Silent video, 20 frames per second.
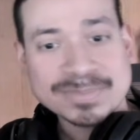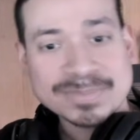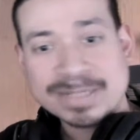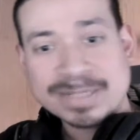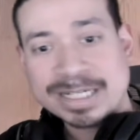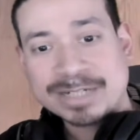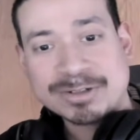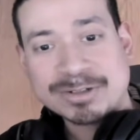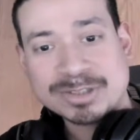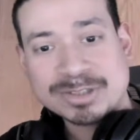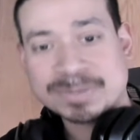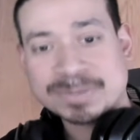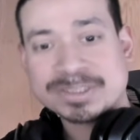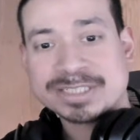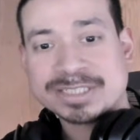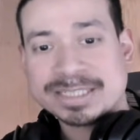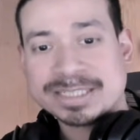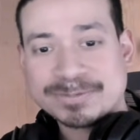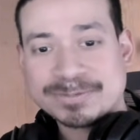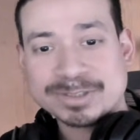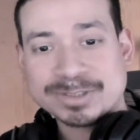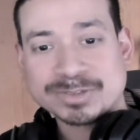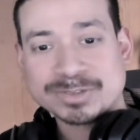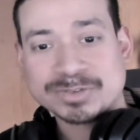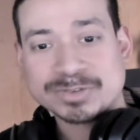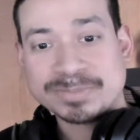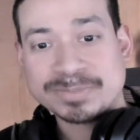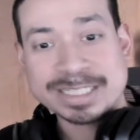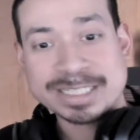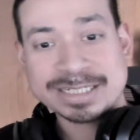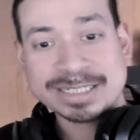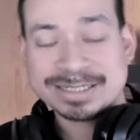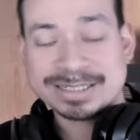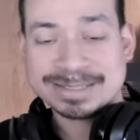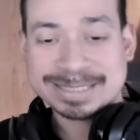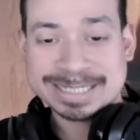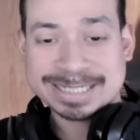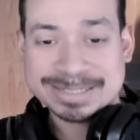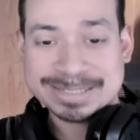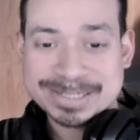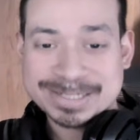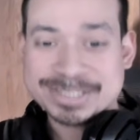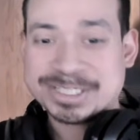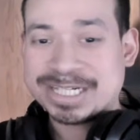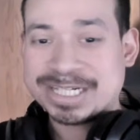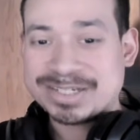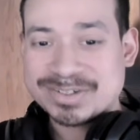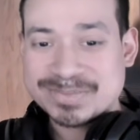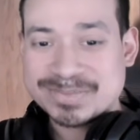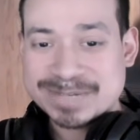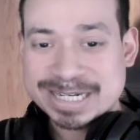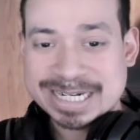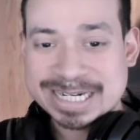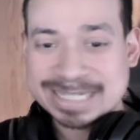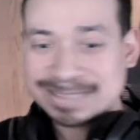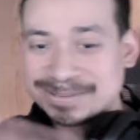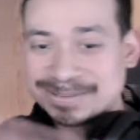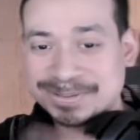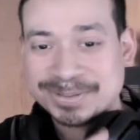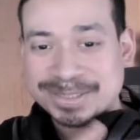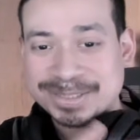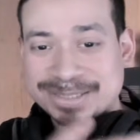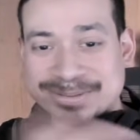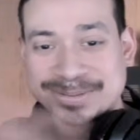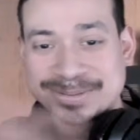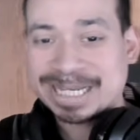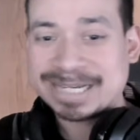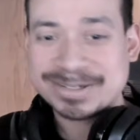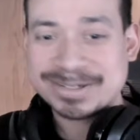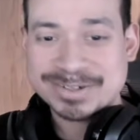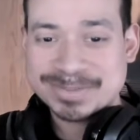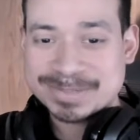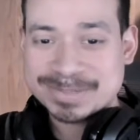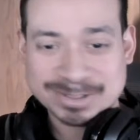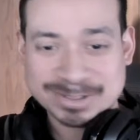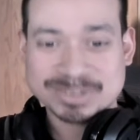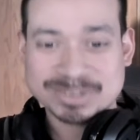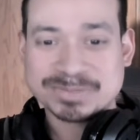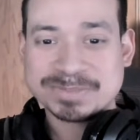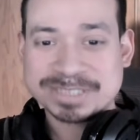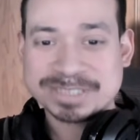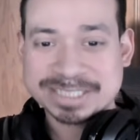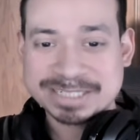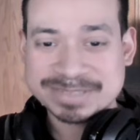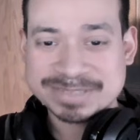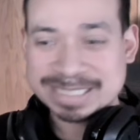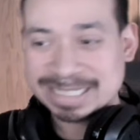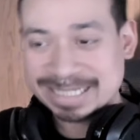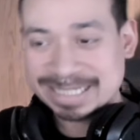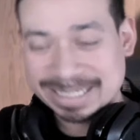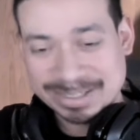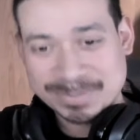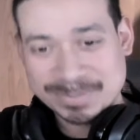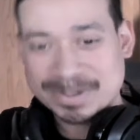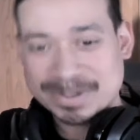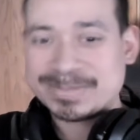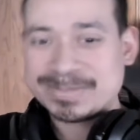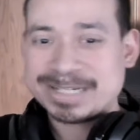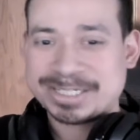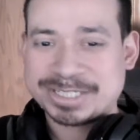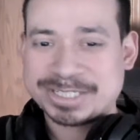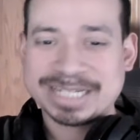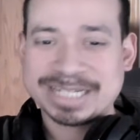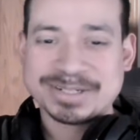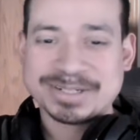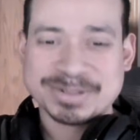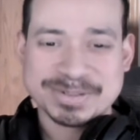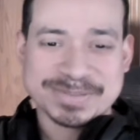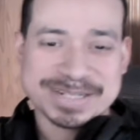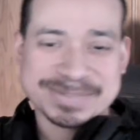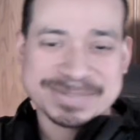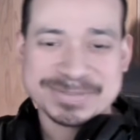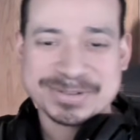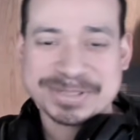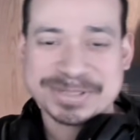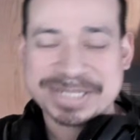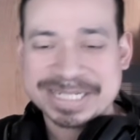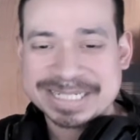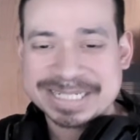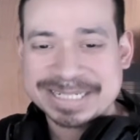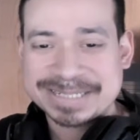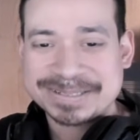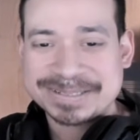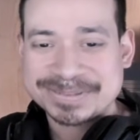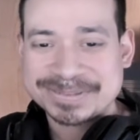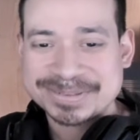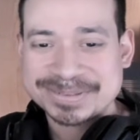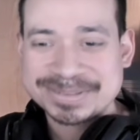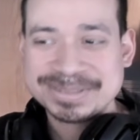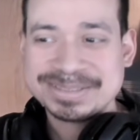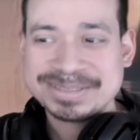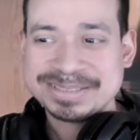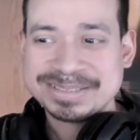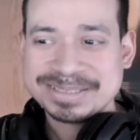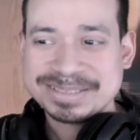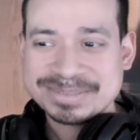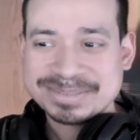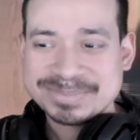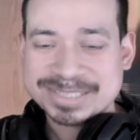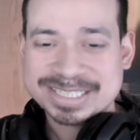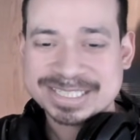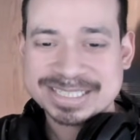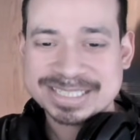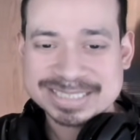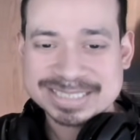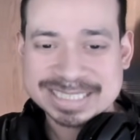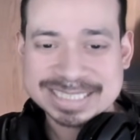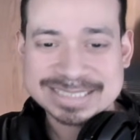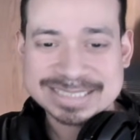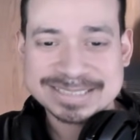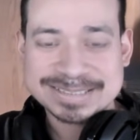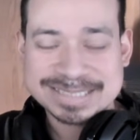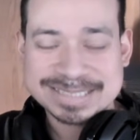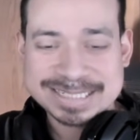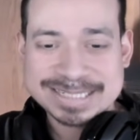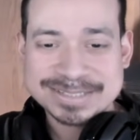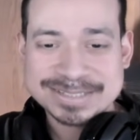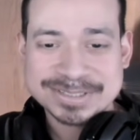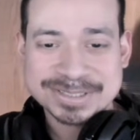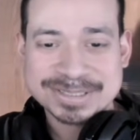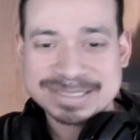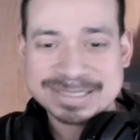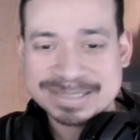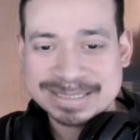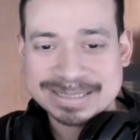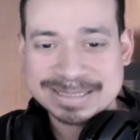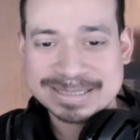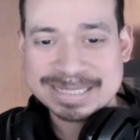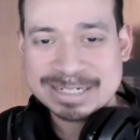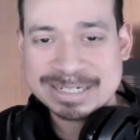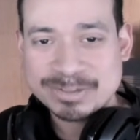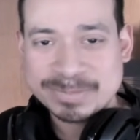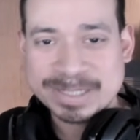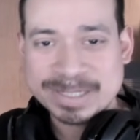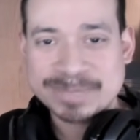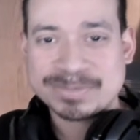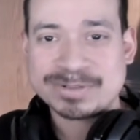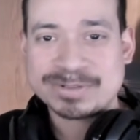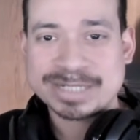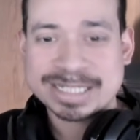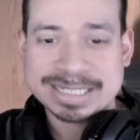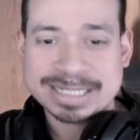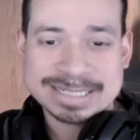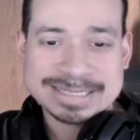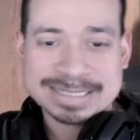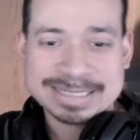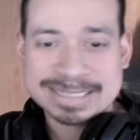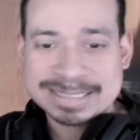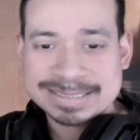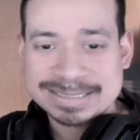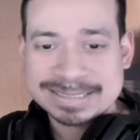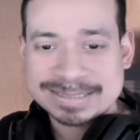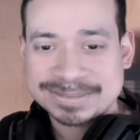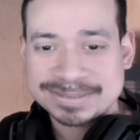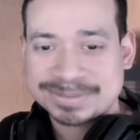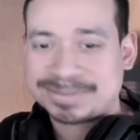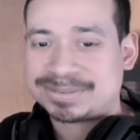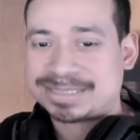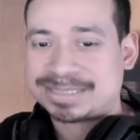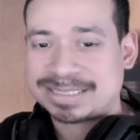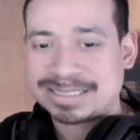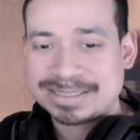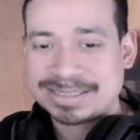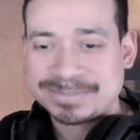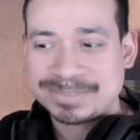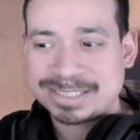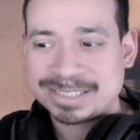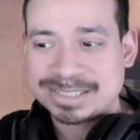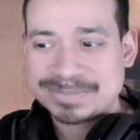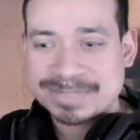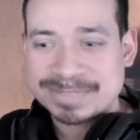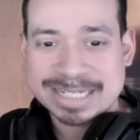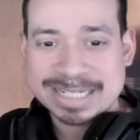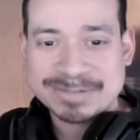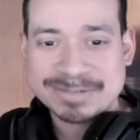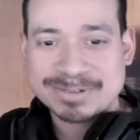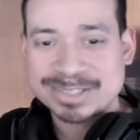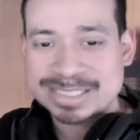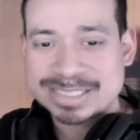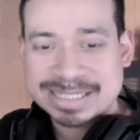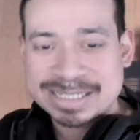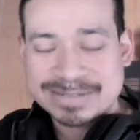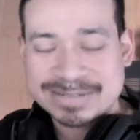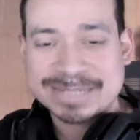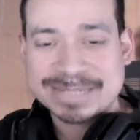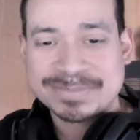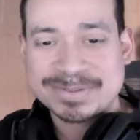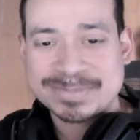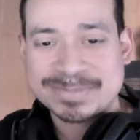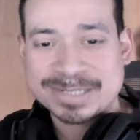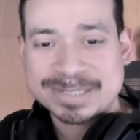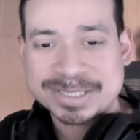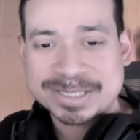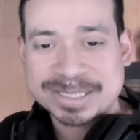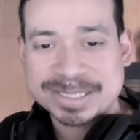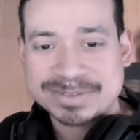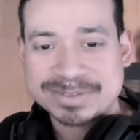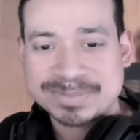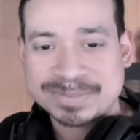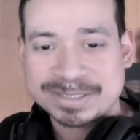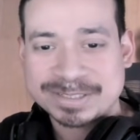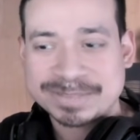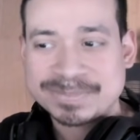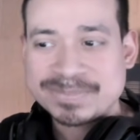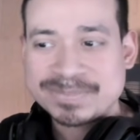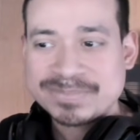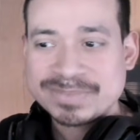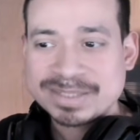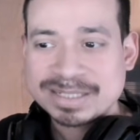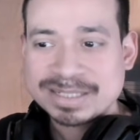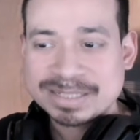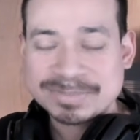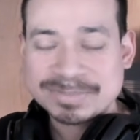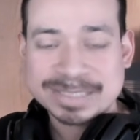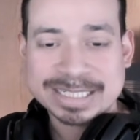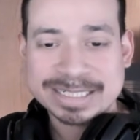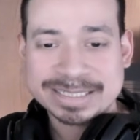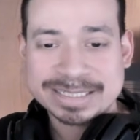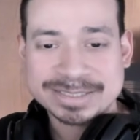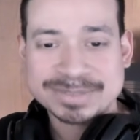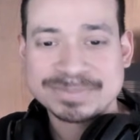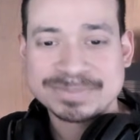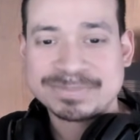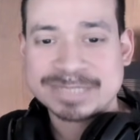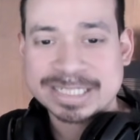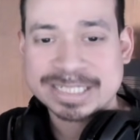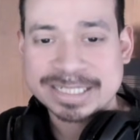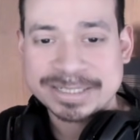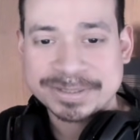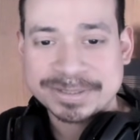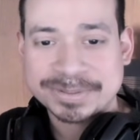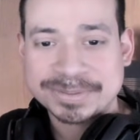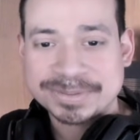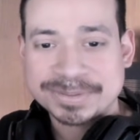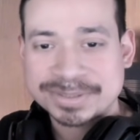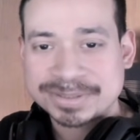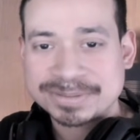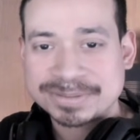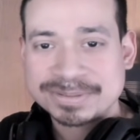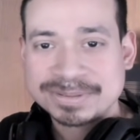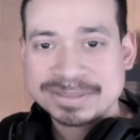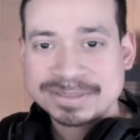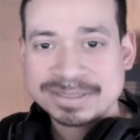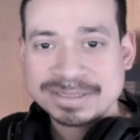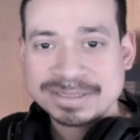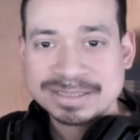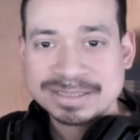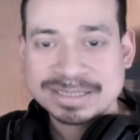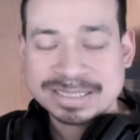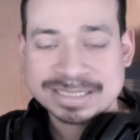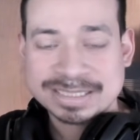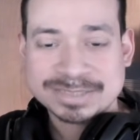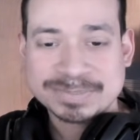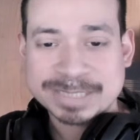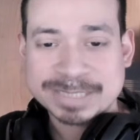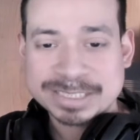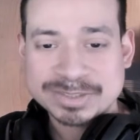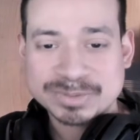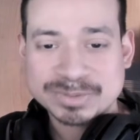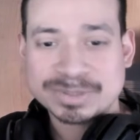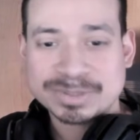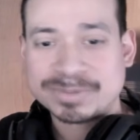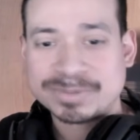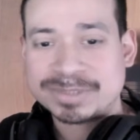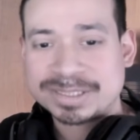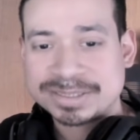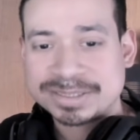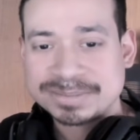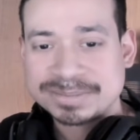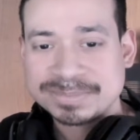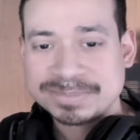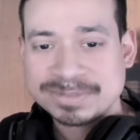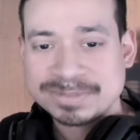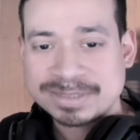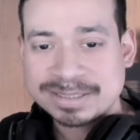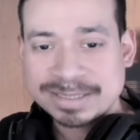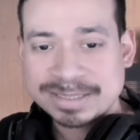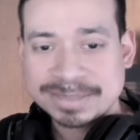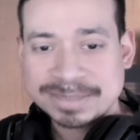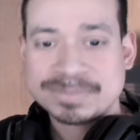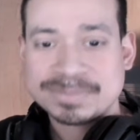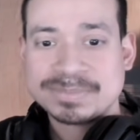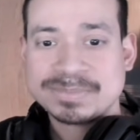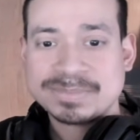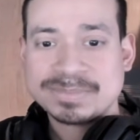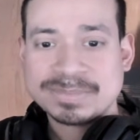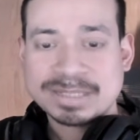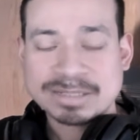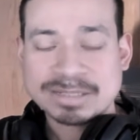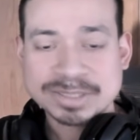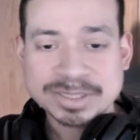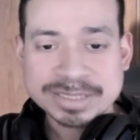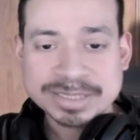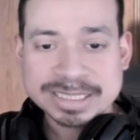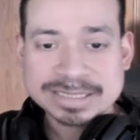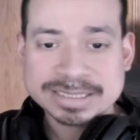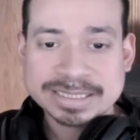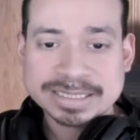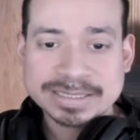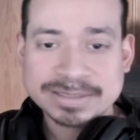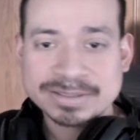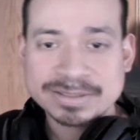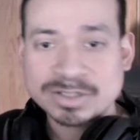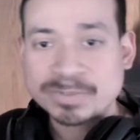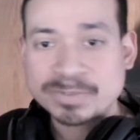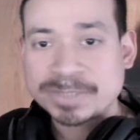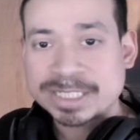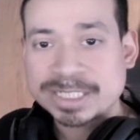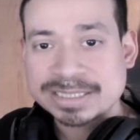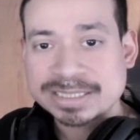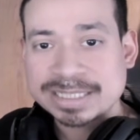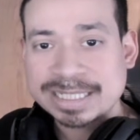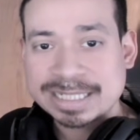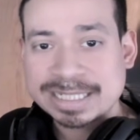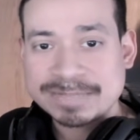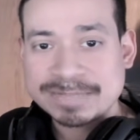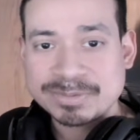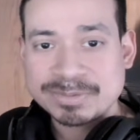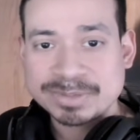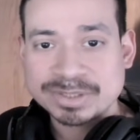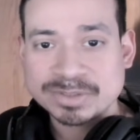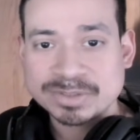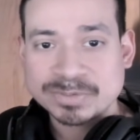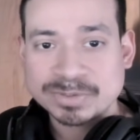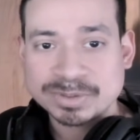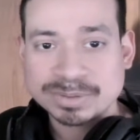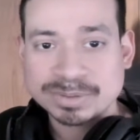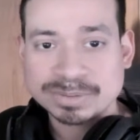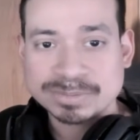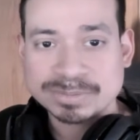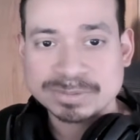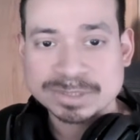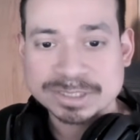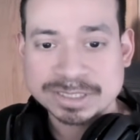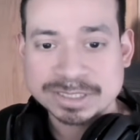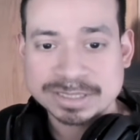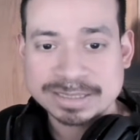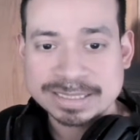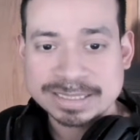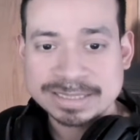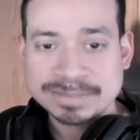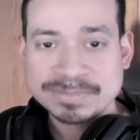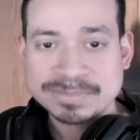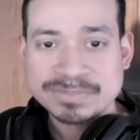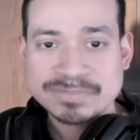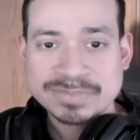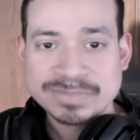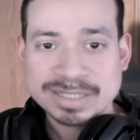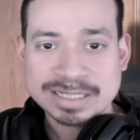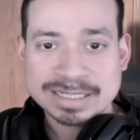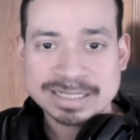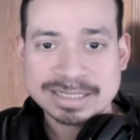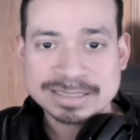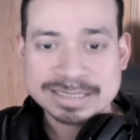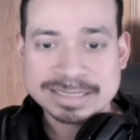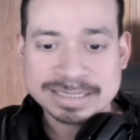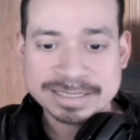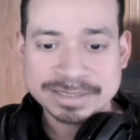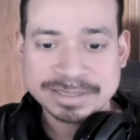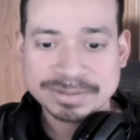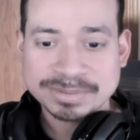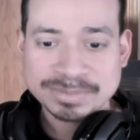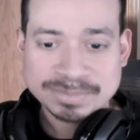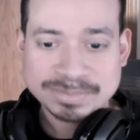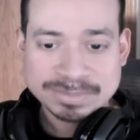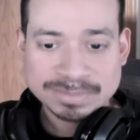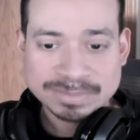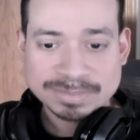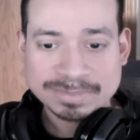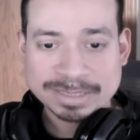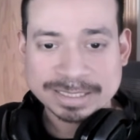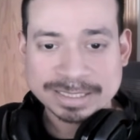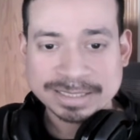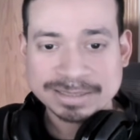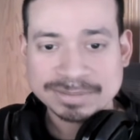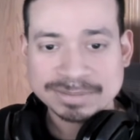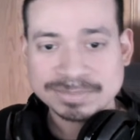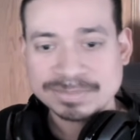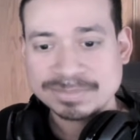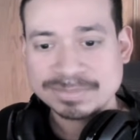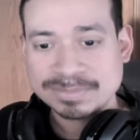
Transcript: My Christmas gift was for me to get my channel back. I literally don't care about Christmas gifts. I care about my channel more than anything else because I like to teach and, and help people get into IT. So it was like, come on, man, where the hell happened to my channel? But I'm glad it's back here. So, and it's back to where it was. All right. I'll see you guys later. Hope you guys have a wonderful Sunday and take care. Bye.